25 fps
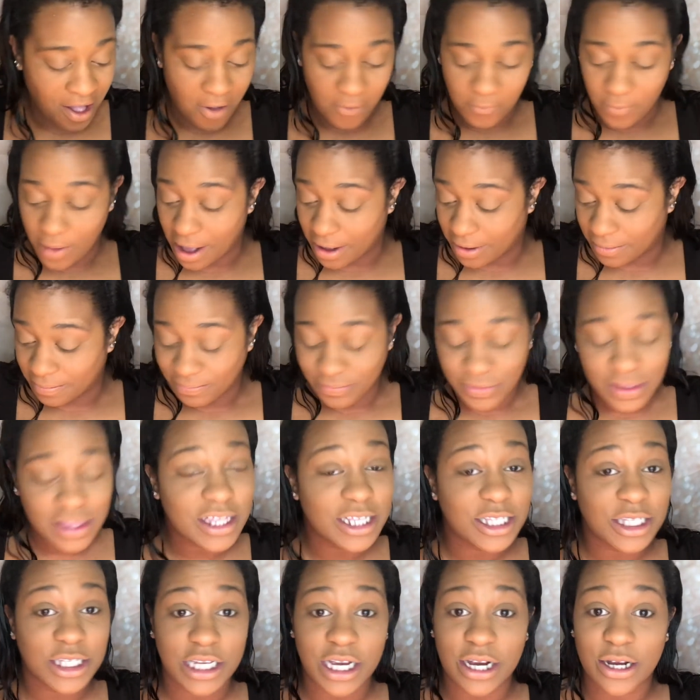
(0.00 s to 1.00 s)
well, the
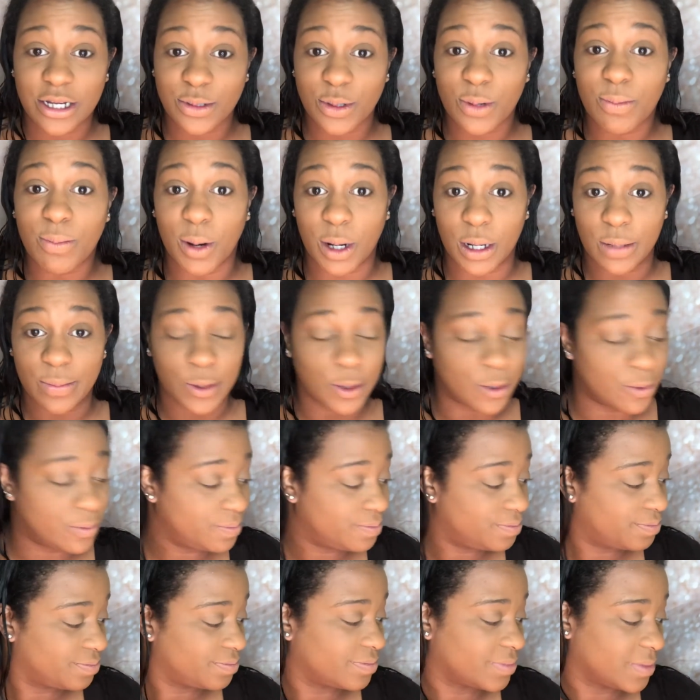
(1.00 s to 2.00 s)
stairs were marble.
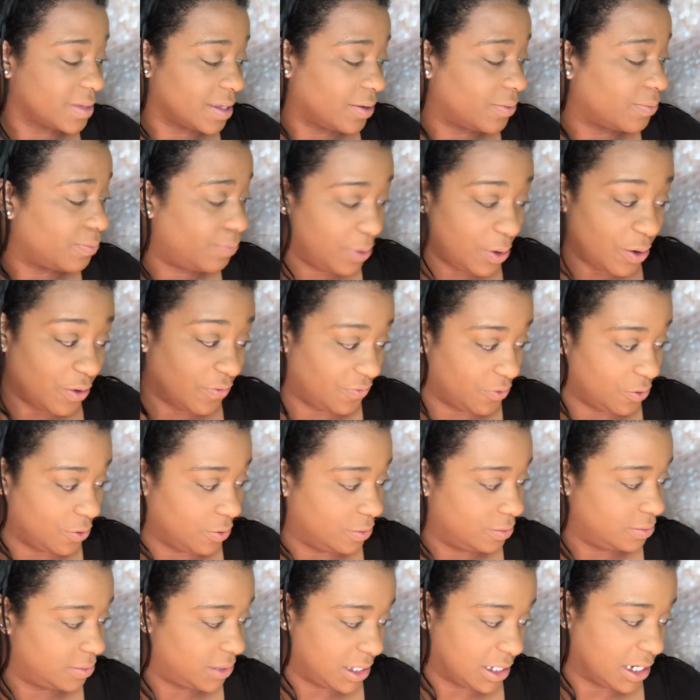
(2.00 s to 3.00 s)

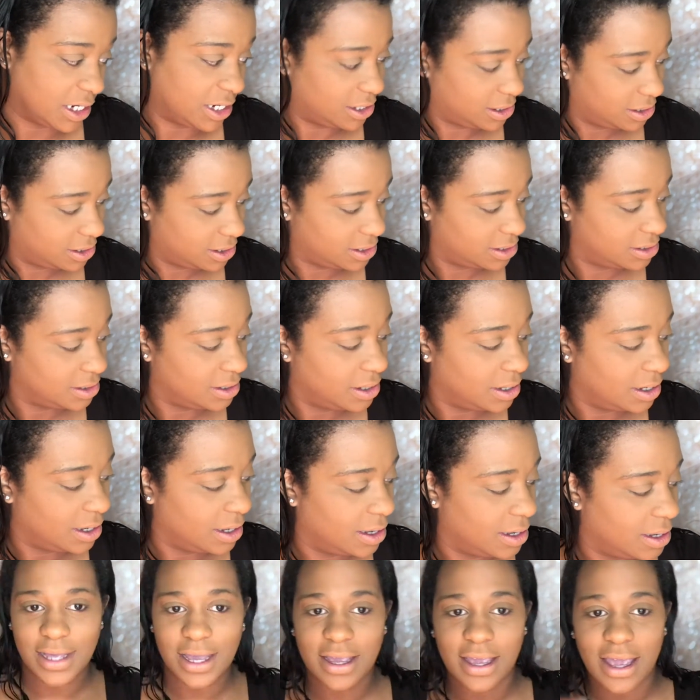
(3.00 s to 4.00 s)
Beautiful stairs.
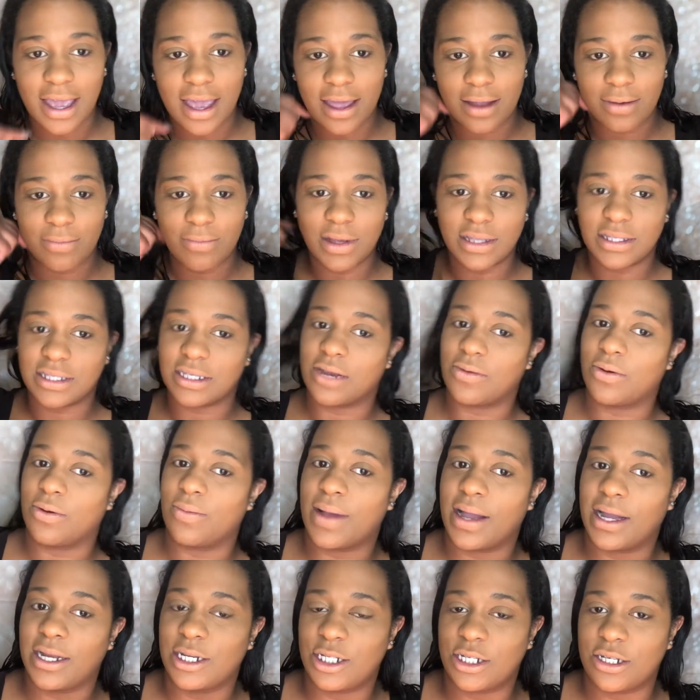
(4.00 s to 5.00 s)
Again, must I
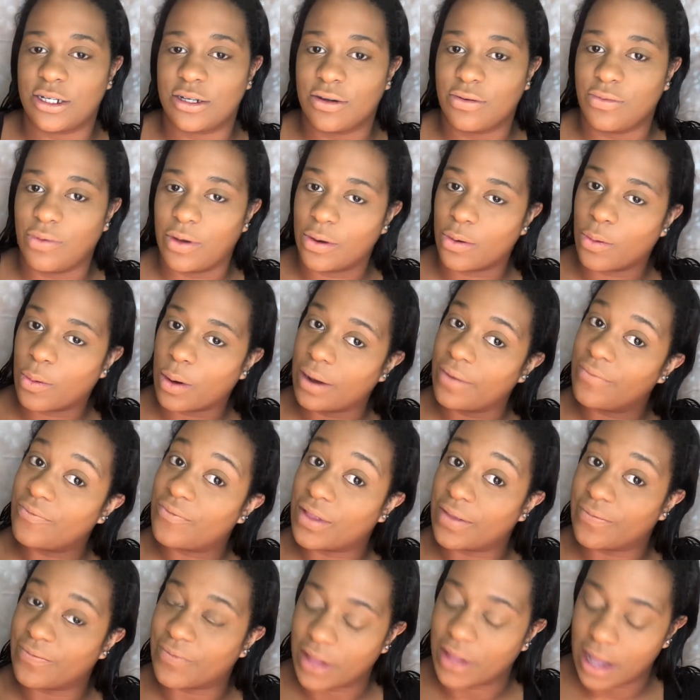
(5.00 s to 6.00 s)
remind you, we were wearing
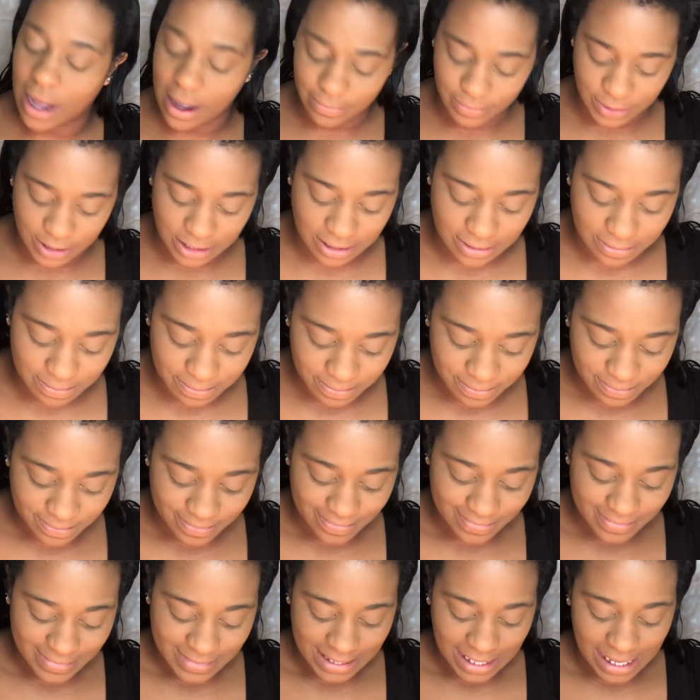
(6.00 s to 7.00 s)
flip-flops.
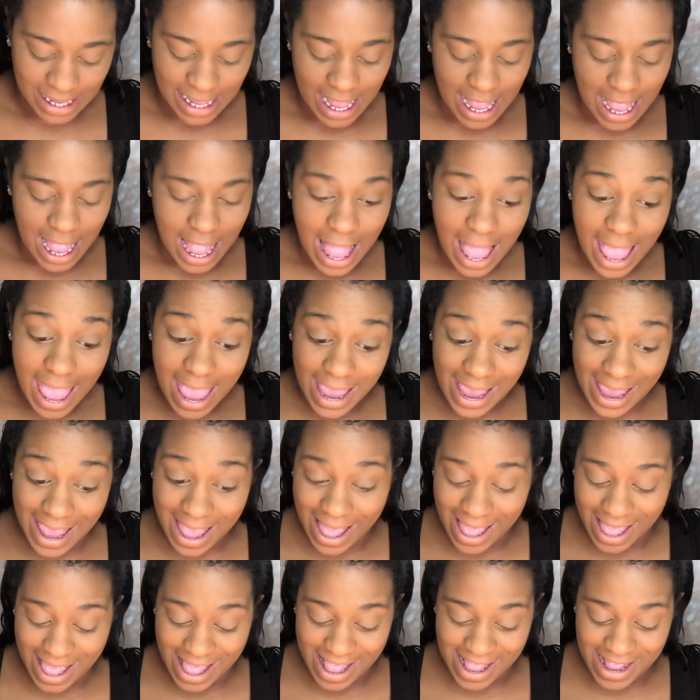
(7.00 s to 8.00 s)

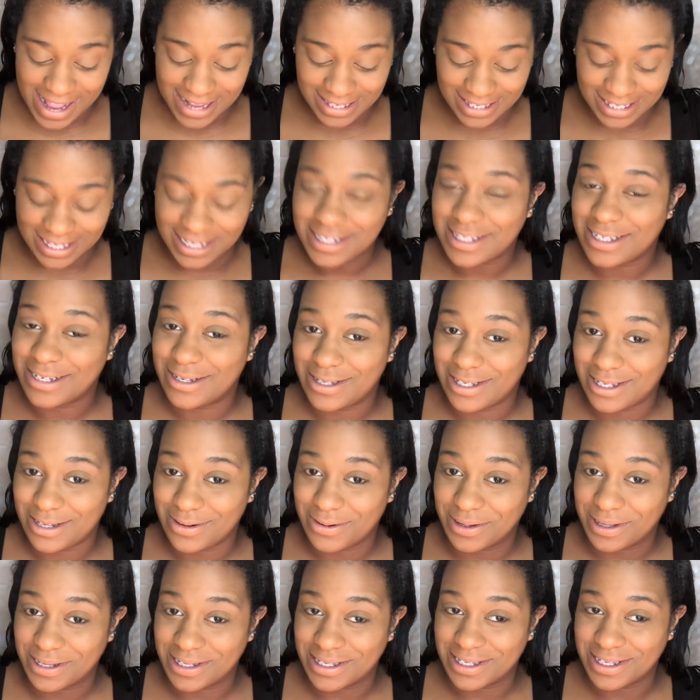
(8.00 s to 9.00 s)
And do you see
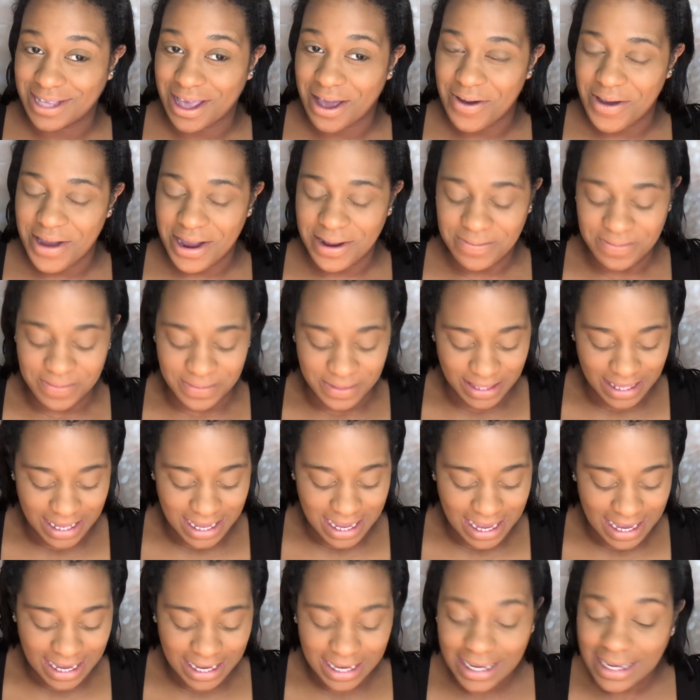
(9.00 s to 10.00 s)
where this is going?
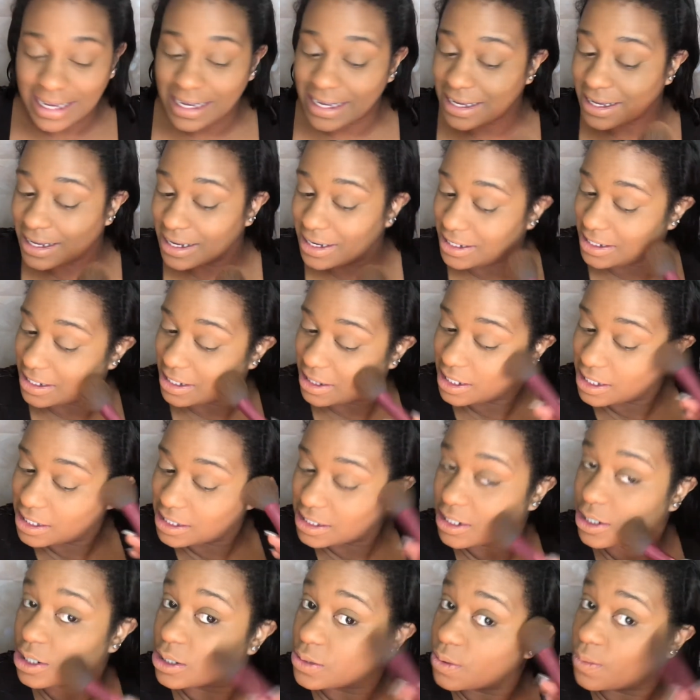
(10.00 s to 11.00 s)
And the
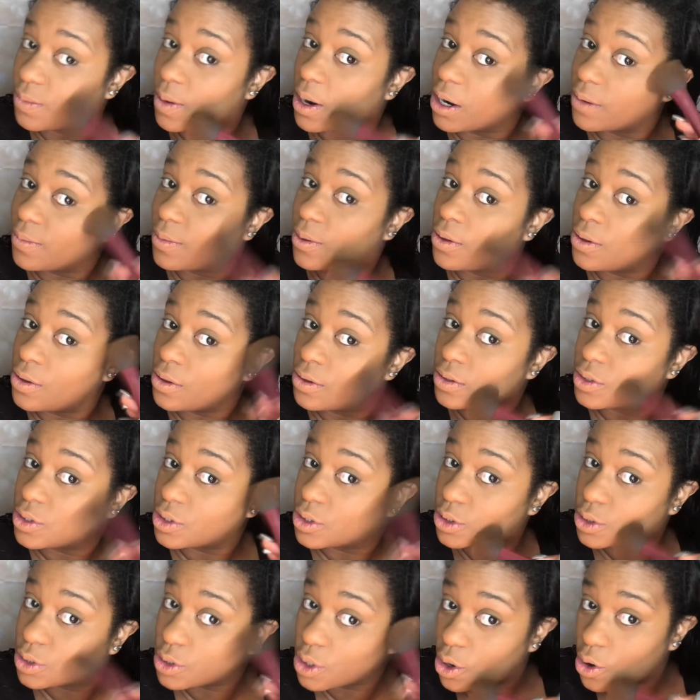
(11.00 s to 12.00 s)
stairs were marble,
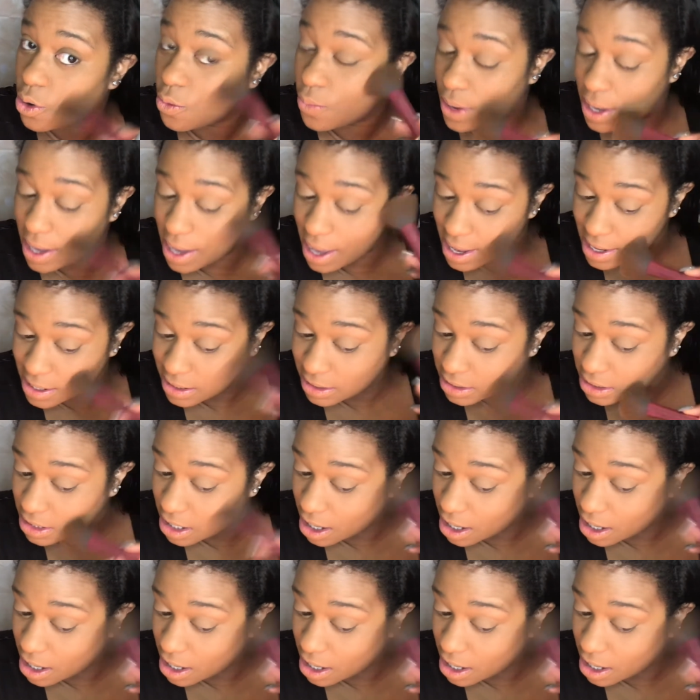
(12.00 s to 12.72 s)
so we end